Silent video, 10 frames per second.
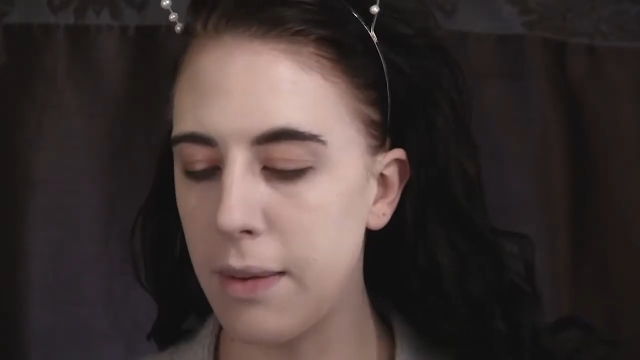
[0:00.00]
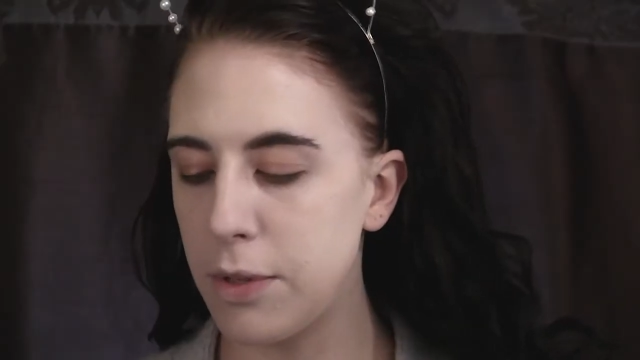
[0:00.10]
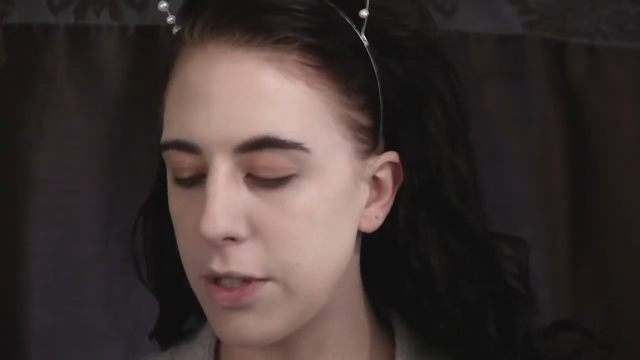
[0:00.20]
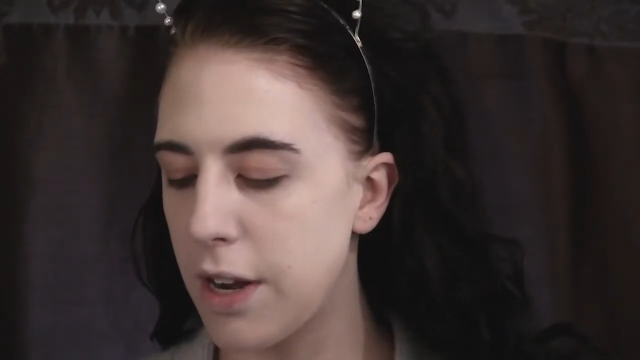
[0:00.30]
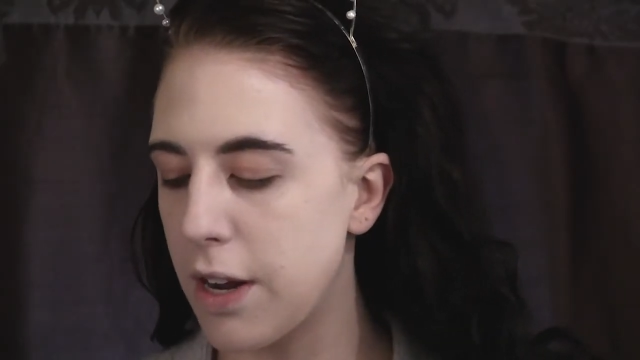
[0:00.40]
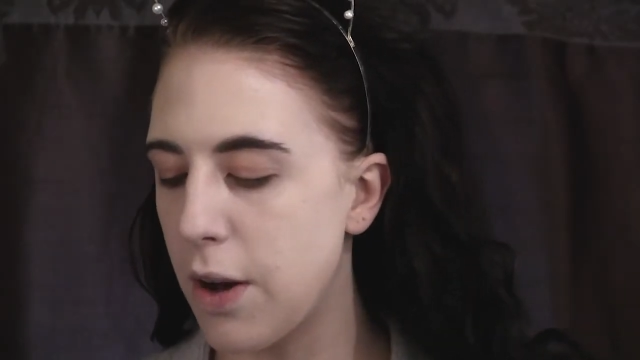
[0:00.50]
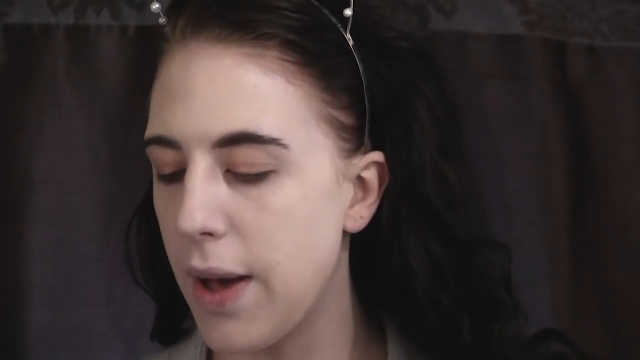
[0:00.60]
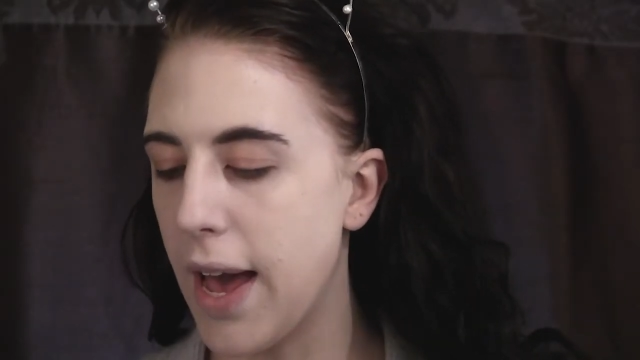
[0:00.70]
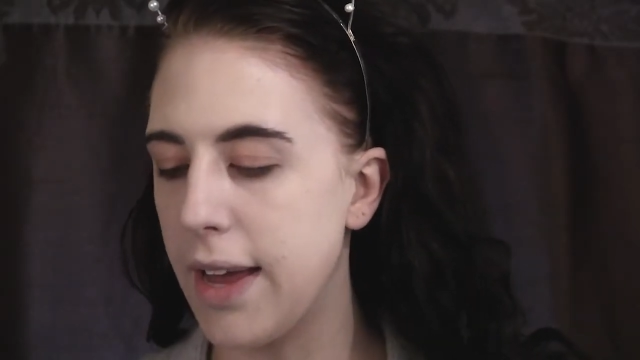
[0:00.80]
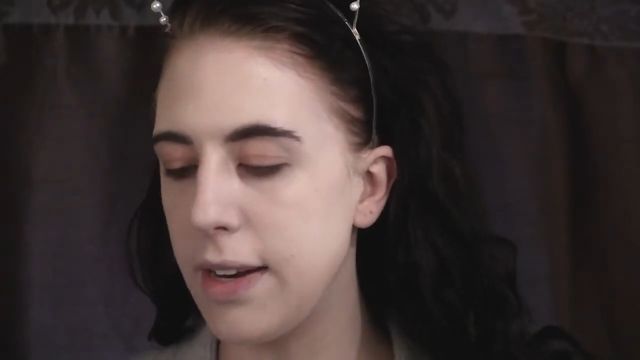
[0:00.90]
am just going to go
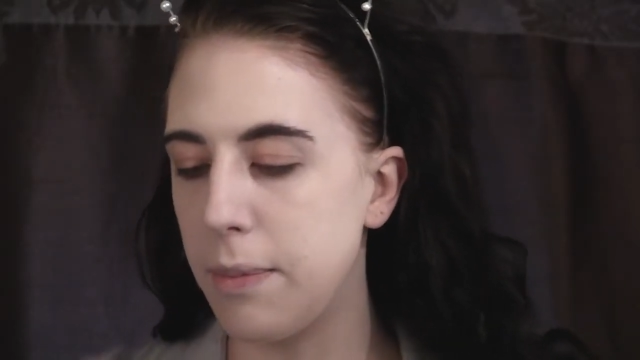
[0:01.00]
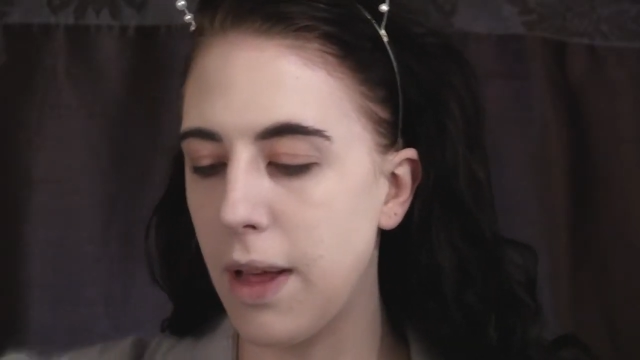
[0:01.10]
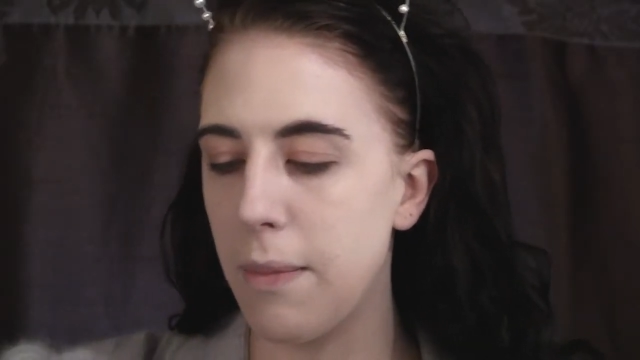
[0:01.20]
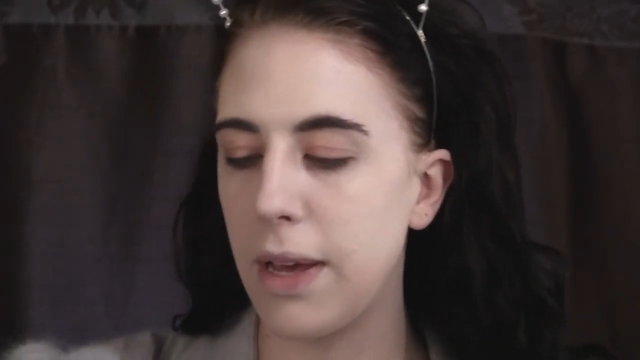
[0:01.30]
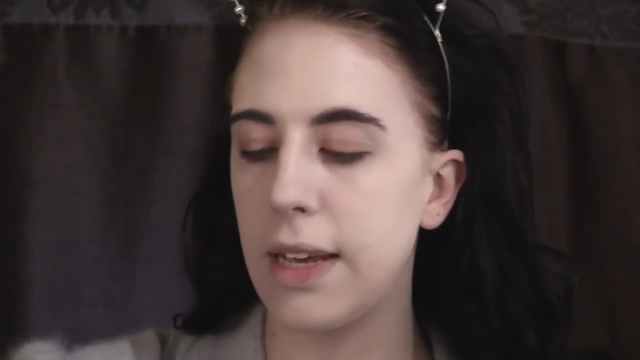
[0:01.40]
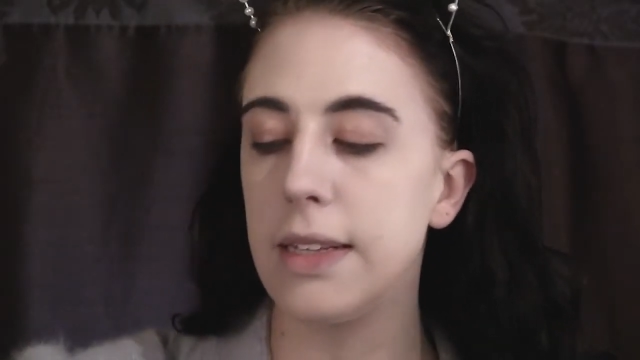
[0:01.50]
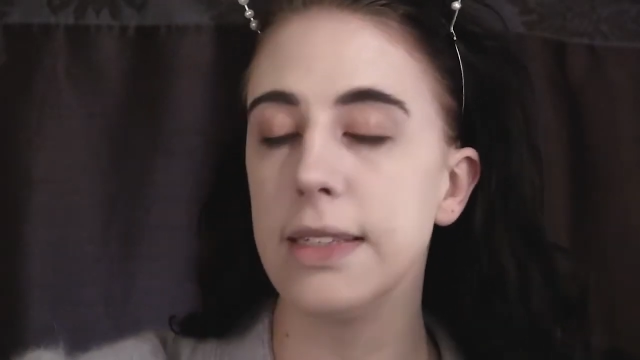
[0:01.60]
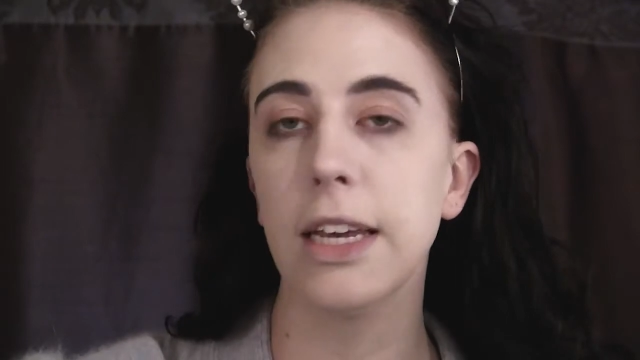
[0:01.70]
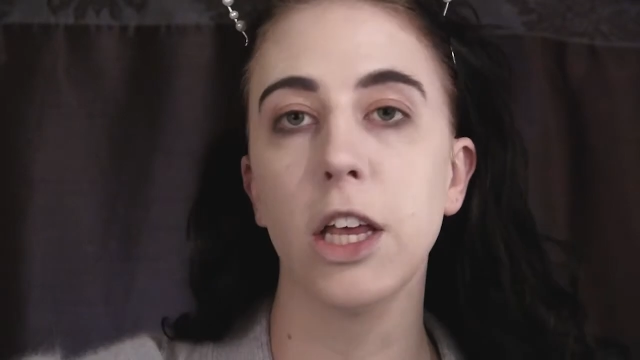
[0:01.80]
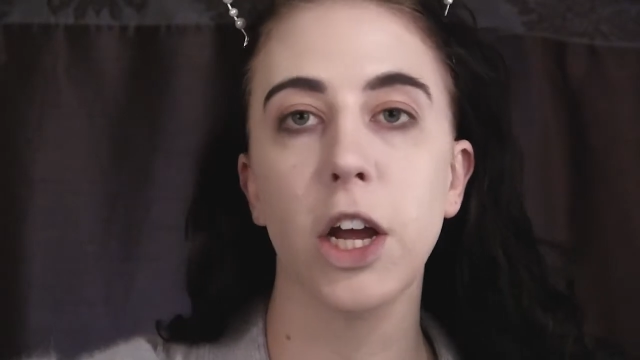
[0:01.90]
ahead and apply my
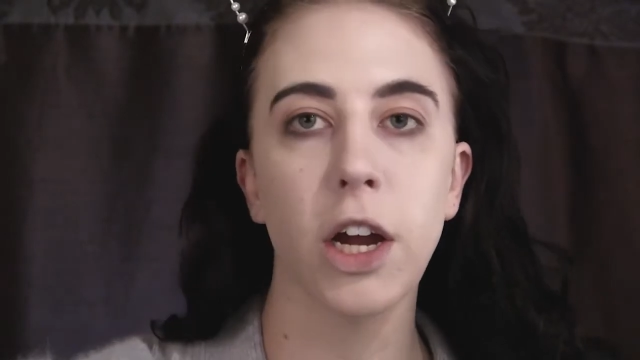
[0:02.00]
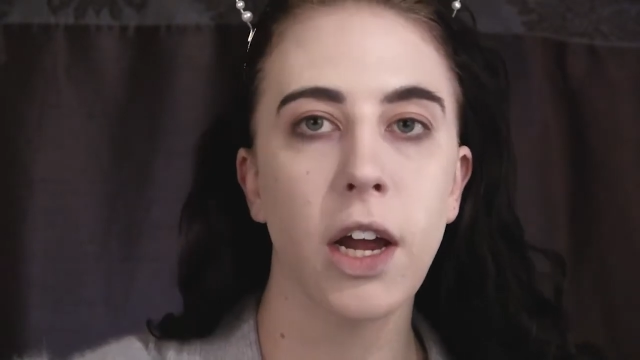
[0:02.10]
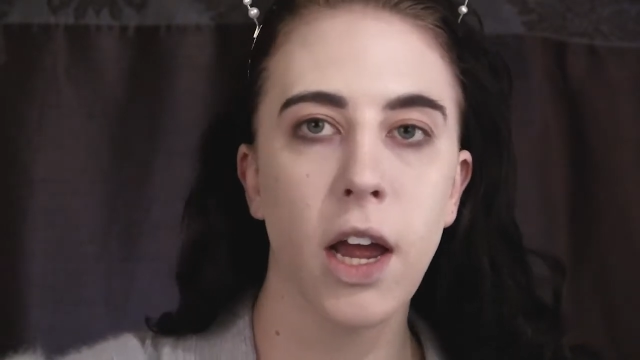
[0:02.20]
concealer.